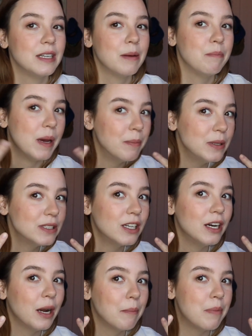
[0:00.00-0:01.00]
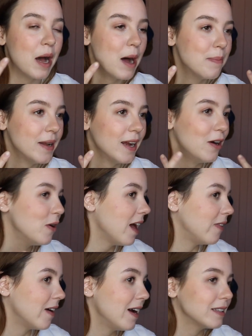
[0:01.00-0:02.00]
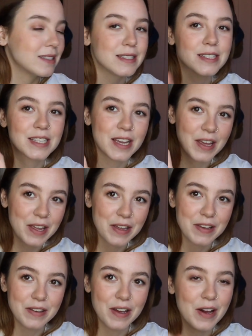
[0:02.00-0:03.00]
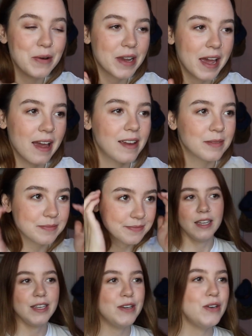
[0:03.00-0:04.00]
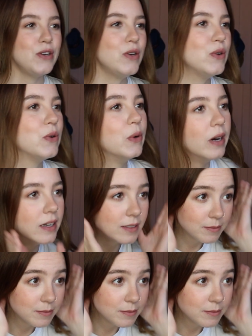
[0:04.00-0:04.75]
Pimples are popping out and that's okay. Ooh!